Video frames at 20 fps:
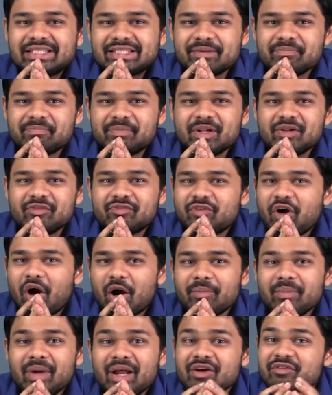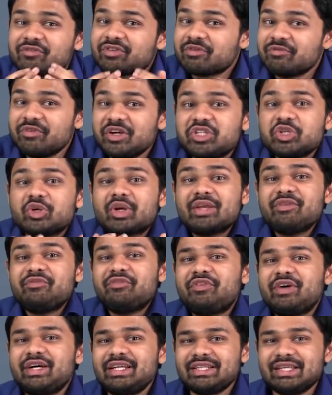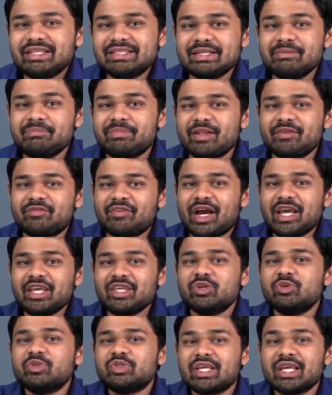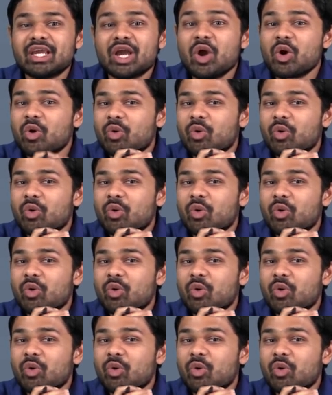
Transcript: simple form from which you can further simplify using